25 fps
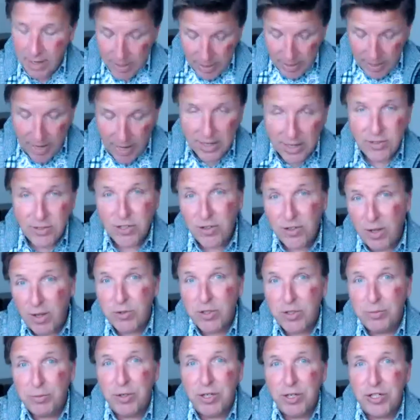and so that was
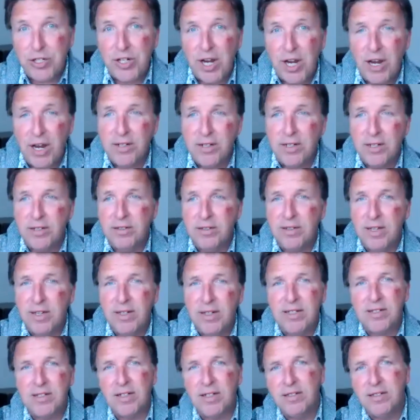appreciated. And then he
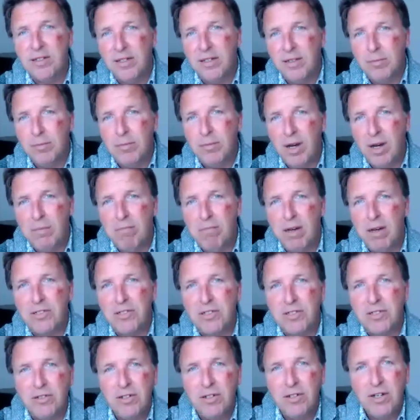said, um, "I
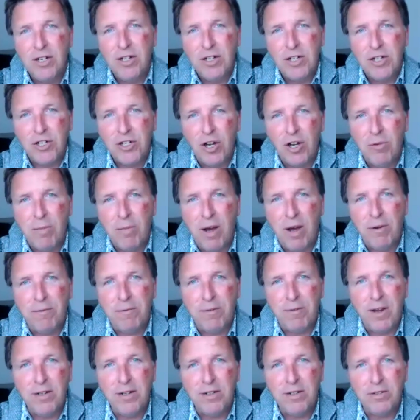must show my
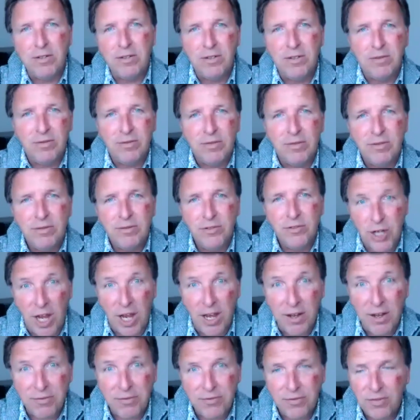friend
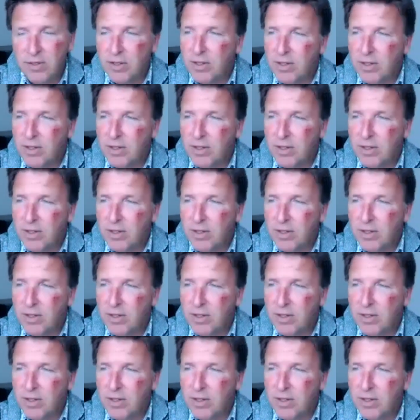Jeff